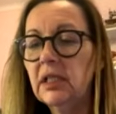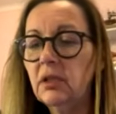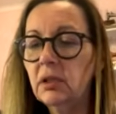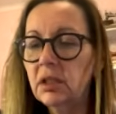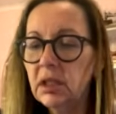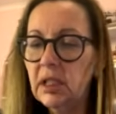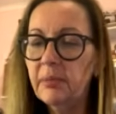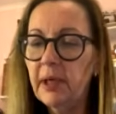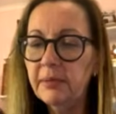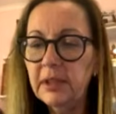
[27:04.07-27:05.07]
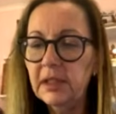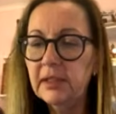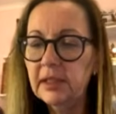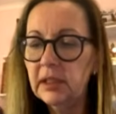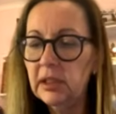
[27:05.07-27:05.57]
corners clip up to the
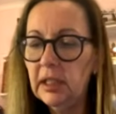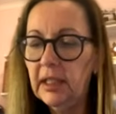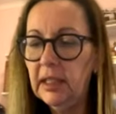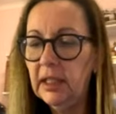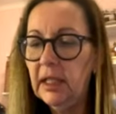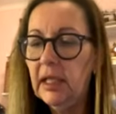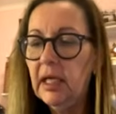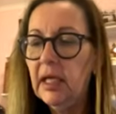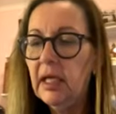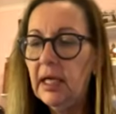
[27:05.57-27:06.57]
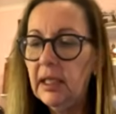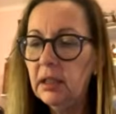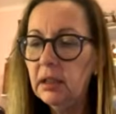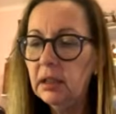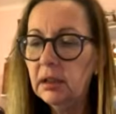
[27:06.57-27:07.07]
stitch line
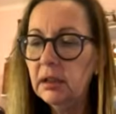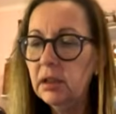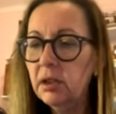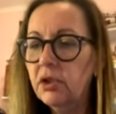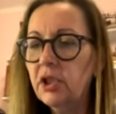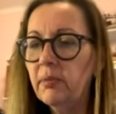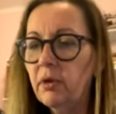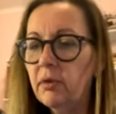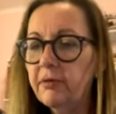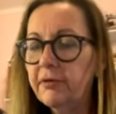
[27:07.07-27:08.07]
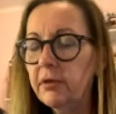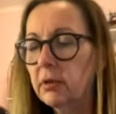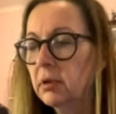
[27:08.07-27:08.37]
and trim off